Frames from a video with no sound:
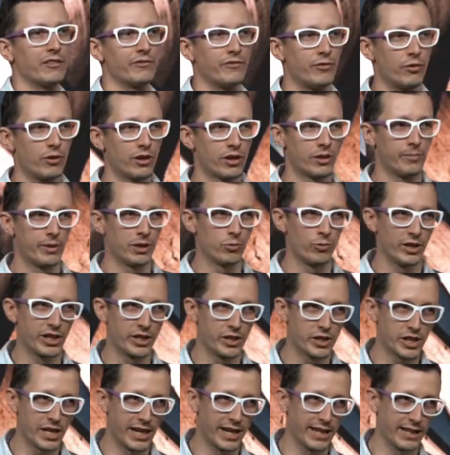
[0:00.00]
and forth between
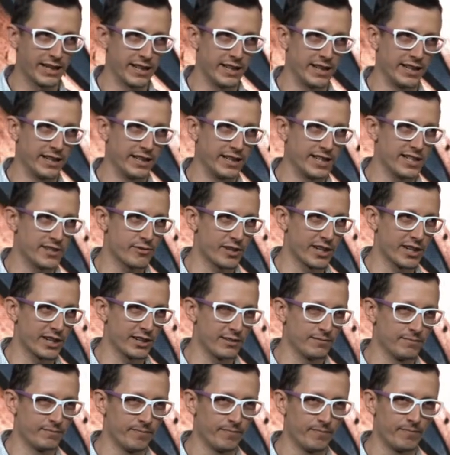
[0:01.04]
China and
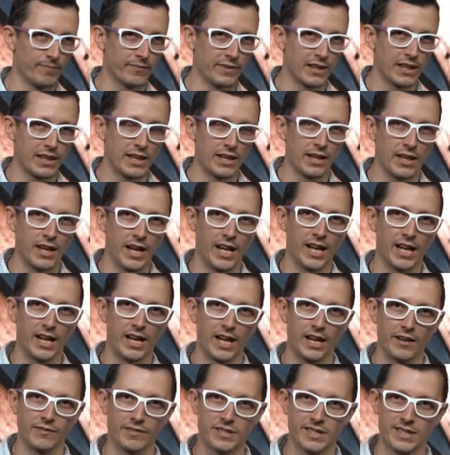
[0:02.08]
Israel, and
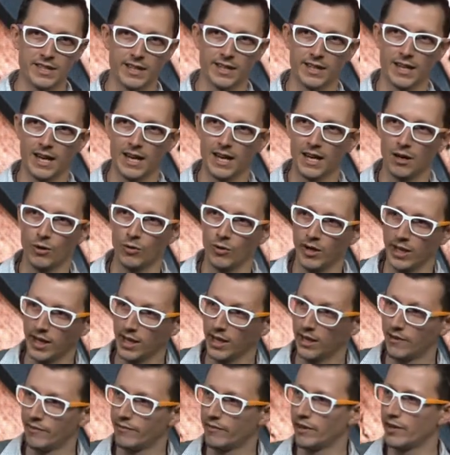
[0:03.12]
I've seen how, in
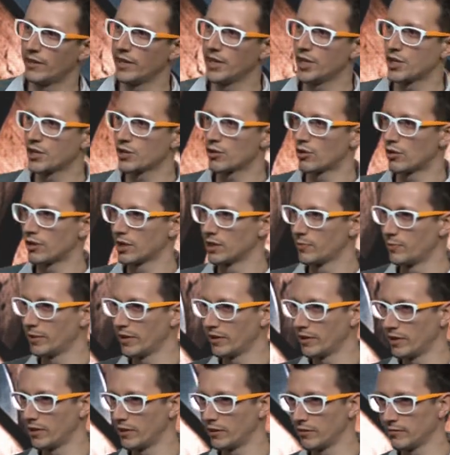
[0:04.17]
a very short
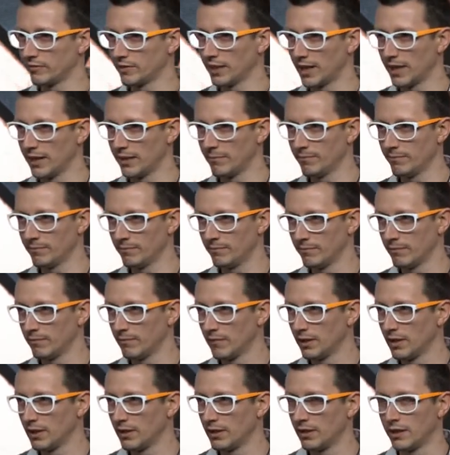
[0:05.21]
period of time,
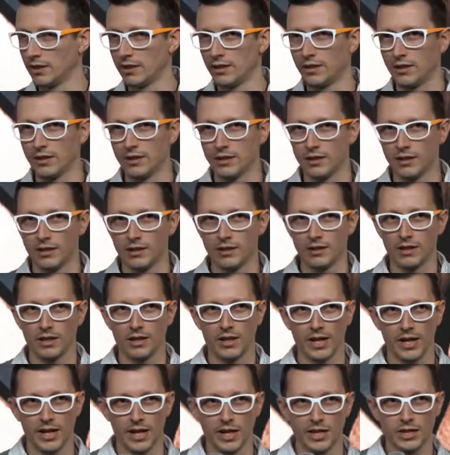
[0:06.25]

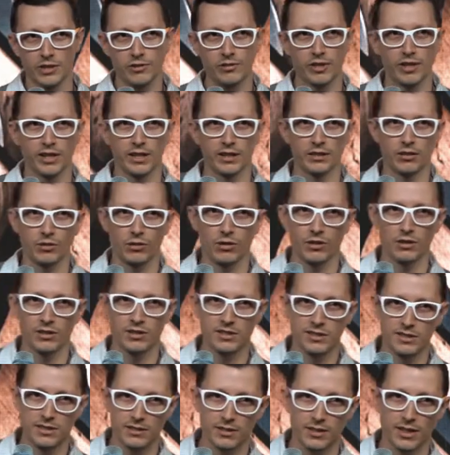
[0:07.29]
a country that
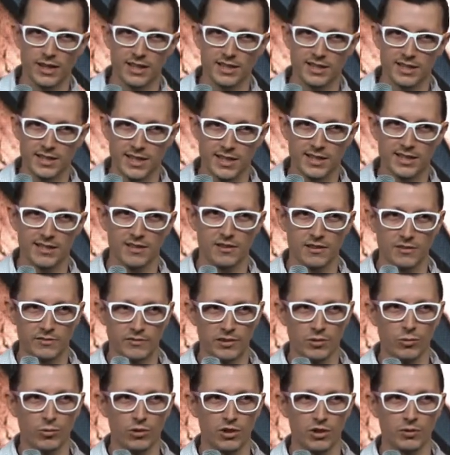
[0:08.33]
holds a sixth of
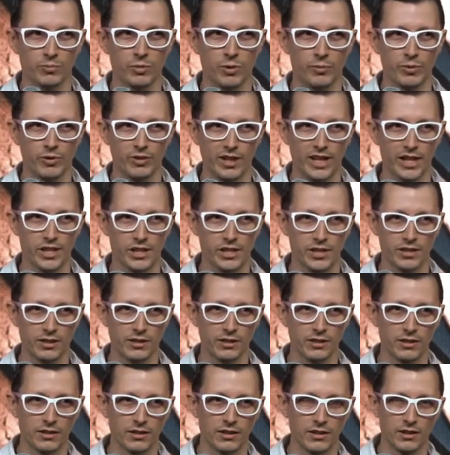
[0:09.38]
the world population
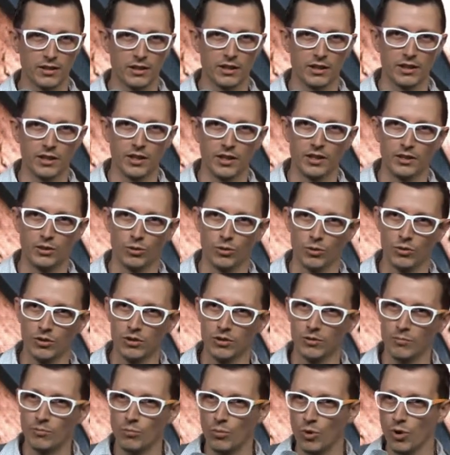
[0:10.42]
took
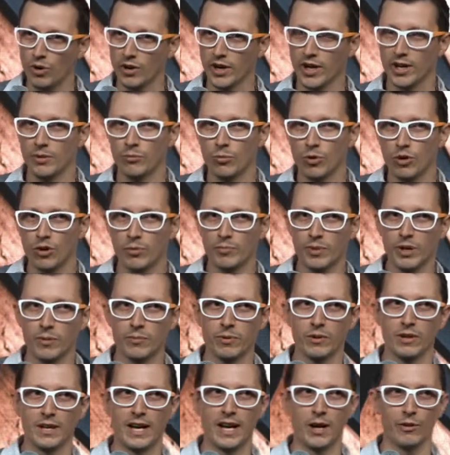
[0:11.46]
more and more
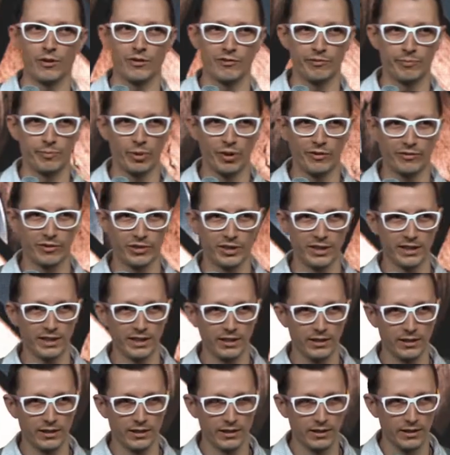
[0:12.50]
people out of
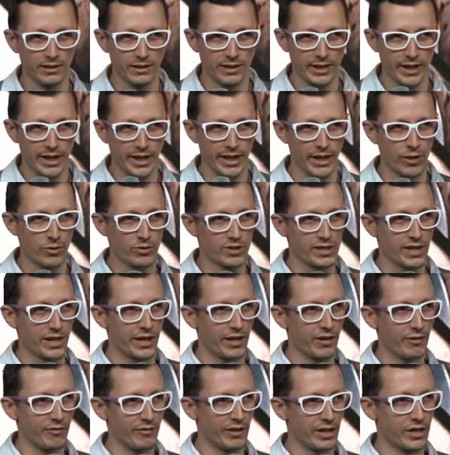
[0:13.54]
poverty using
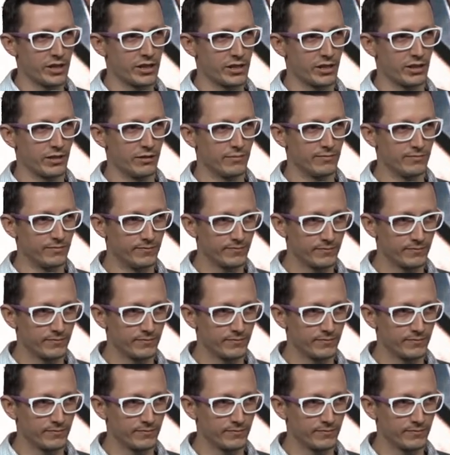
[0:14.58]
innovation